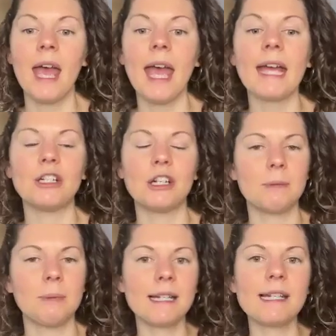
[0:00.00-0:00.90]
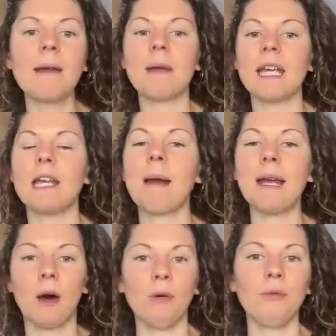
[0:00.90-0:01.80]
hey, just because I'm making
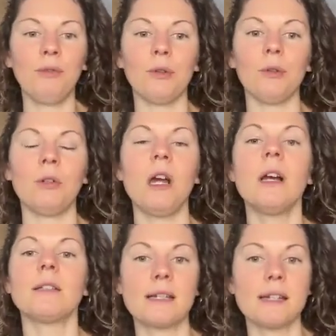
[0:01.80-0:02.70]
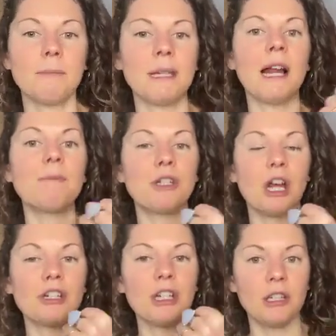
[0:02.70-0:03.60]
my own food doesn't mean I'm
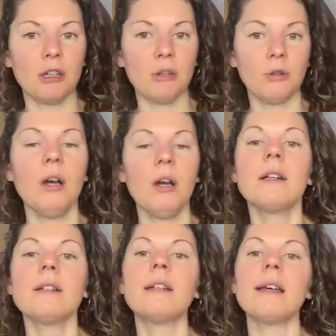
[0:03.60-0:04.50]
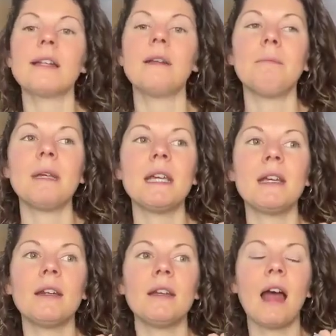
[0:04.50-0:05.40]
judging you, doesn't
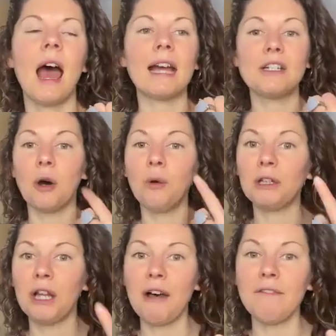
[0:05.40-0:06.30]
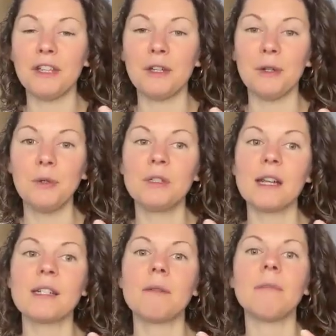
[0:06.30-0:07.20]
mean I don't love you,
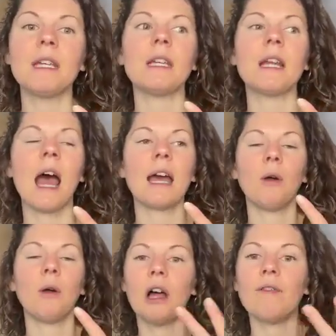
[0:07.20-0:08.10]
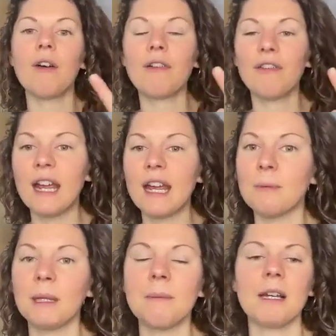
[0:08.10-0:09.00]
doesn't mean I don't love our
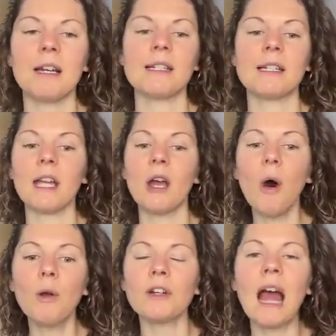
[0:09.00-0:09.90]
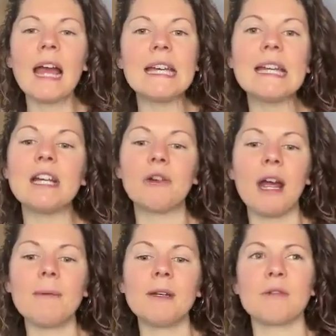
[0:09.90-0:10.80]
family because it's like, oh, you're not eating
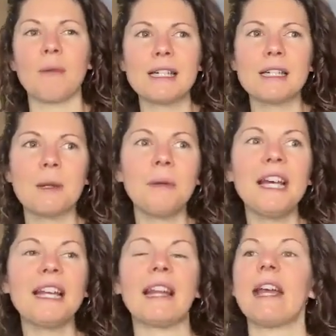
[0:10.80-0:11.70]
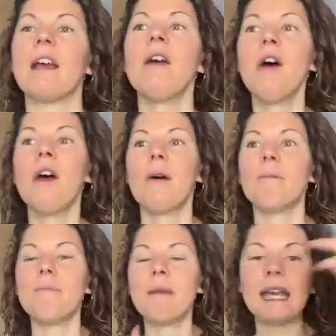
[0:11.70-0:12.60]
grandma's recipe and like
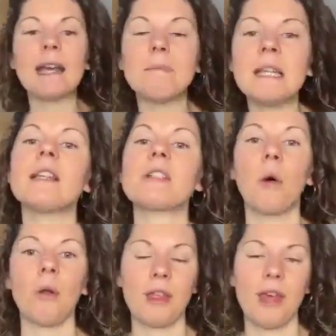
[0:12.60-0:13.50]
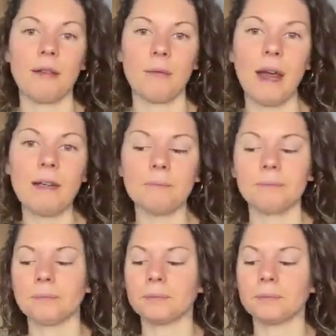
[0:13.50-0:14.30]
making it mean this whole thing, right?